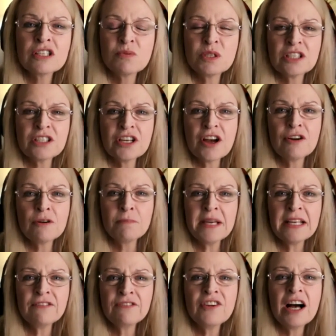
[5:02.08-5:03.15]
was a known
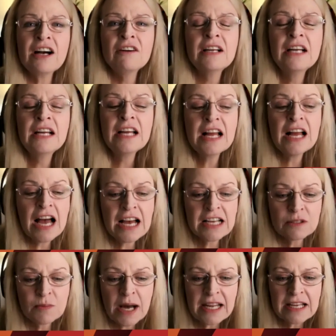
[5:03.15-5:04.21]
paedophile,
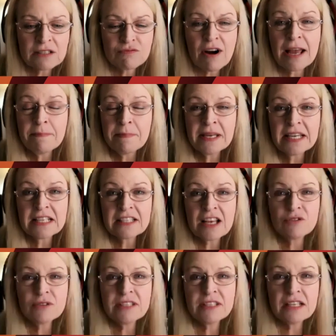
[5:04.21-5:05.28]
as well as raping his
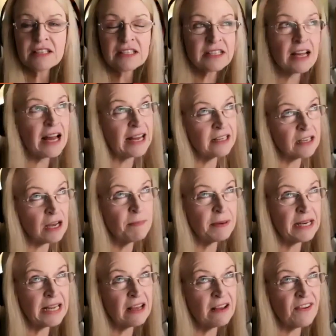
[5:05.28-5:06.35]
own sister and, I
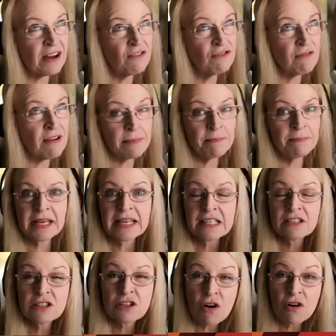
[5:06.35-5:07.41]
believe, raping
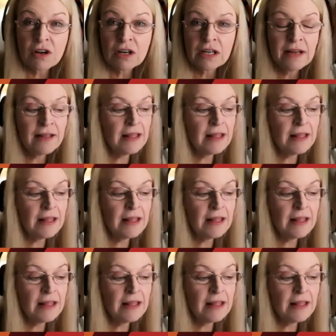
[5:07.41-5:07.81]
his dog.